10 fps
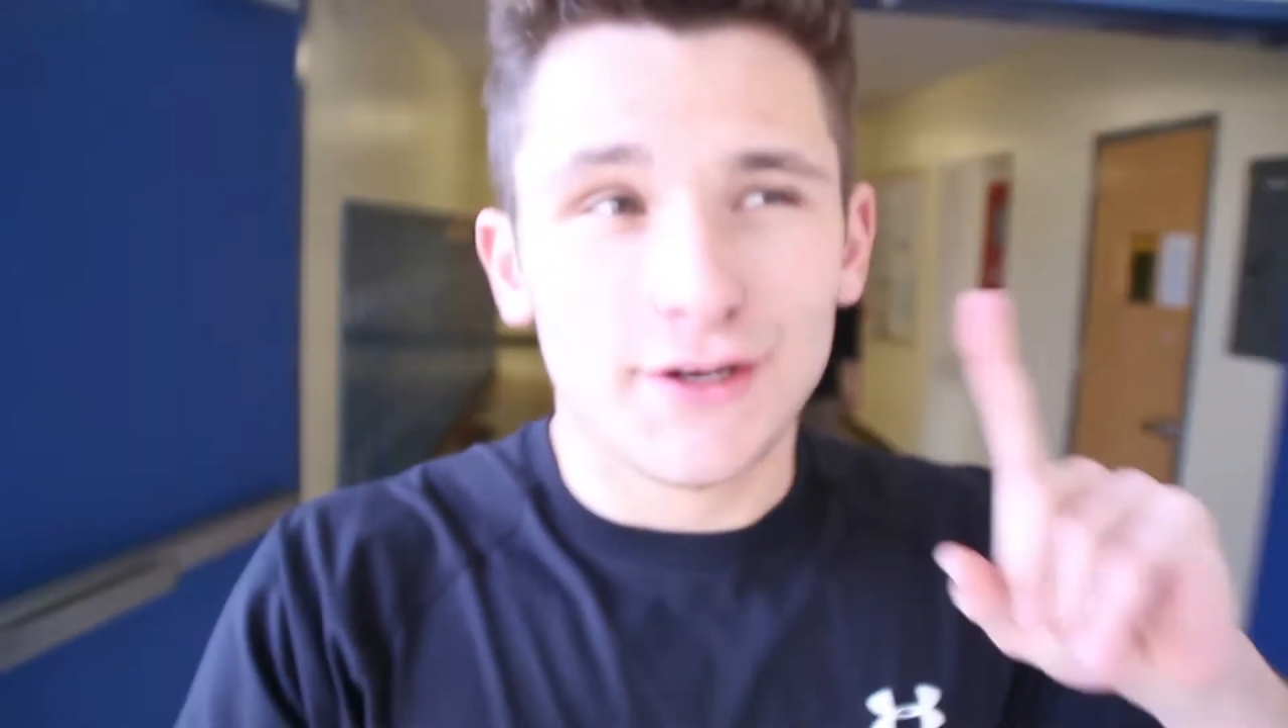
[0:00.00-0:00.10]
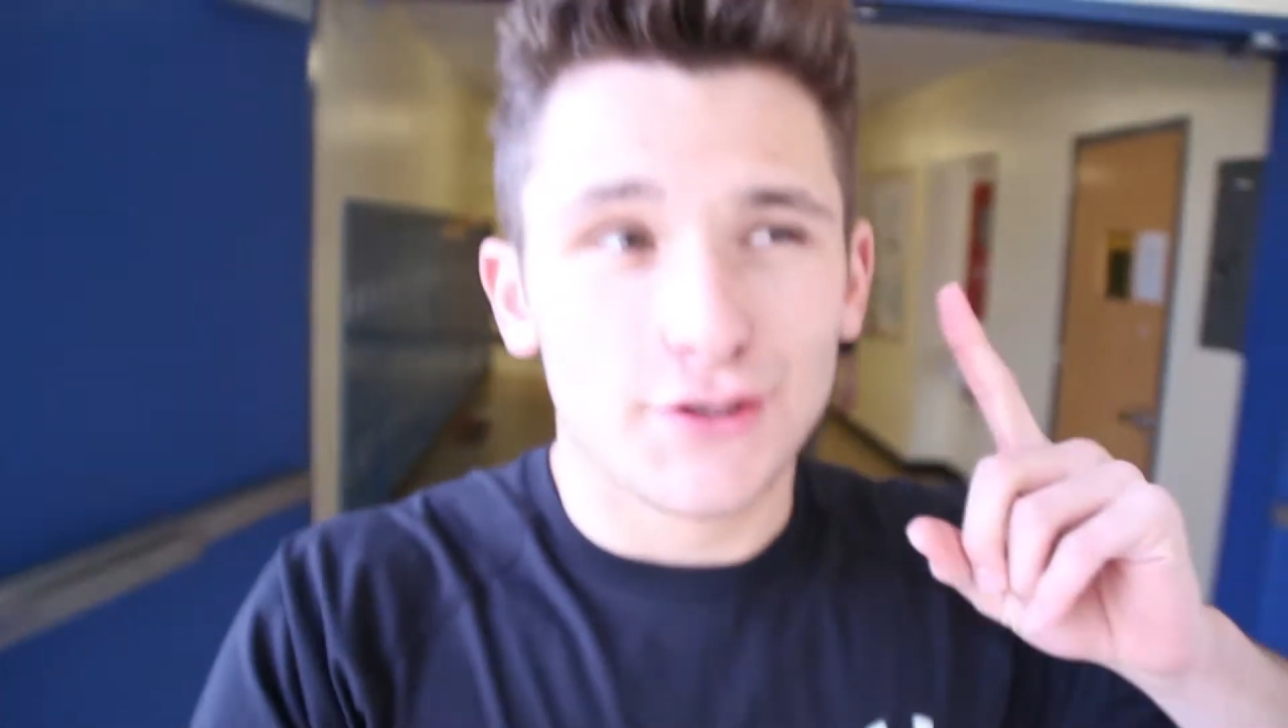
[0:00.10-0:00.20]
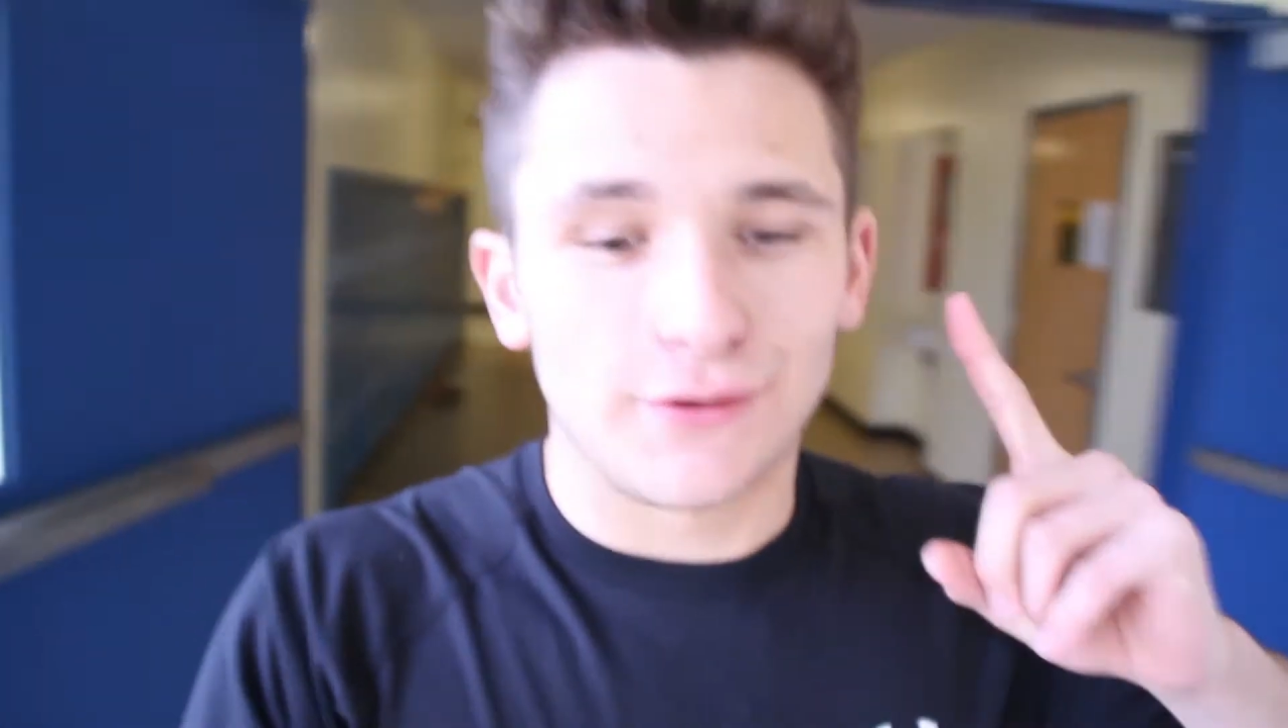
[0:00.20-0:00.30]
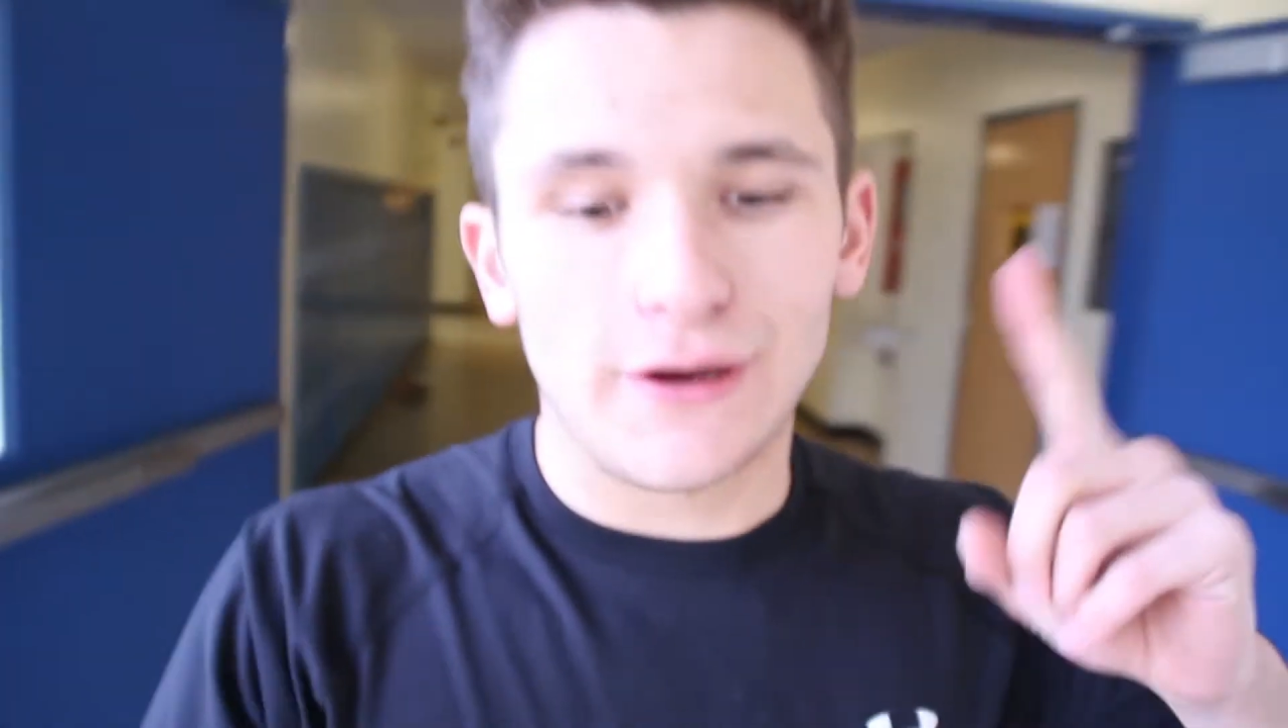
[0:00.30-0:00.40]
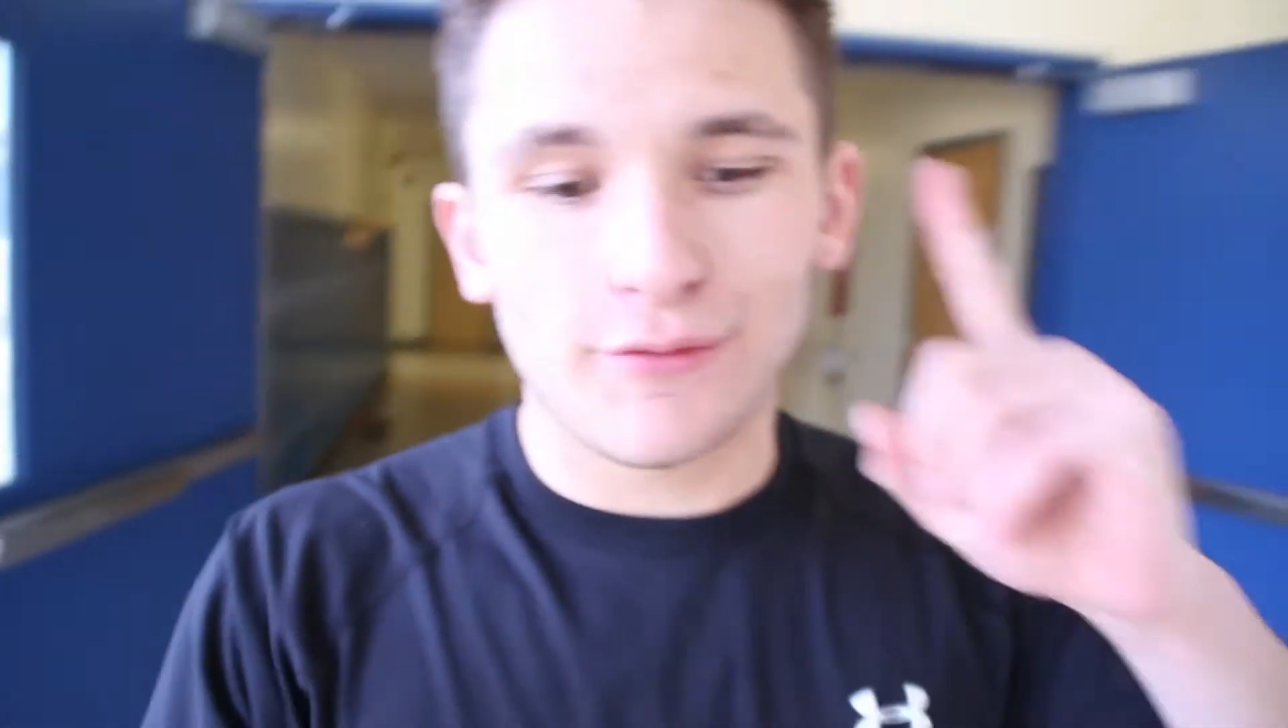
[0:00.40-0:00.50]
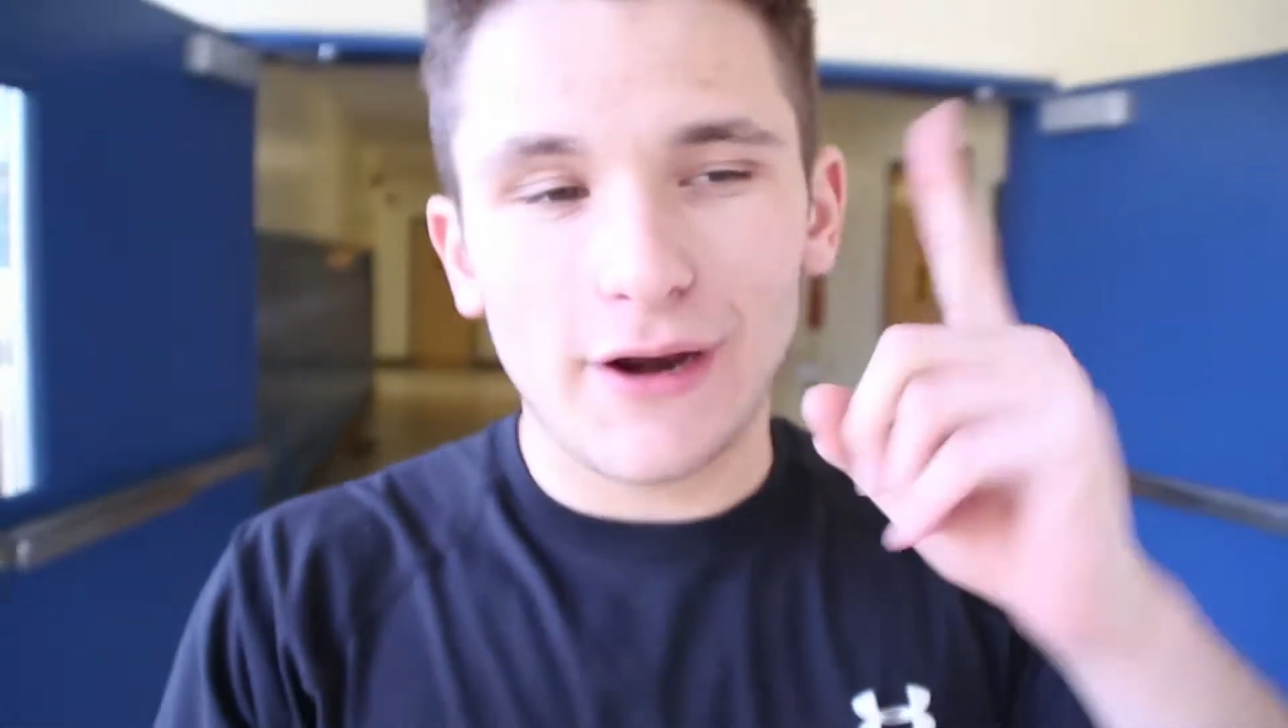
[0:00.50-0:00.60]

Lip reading: so get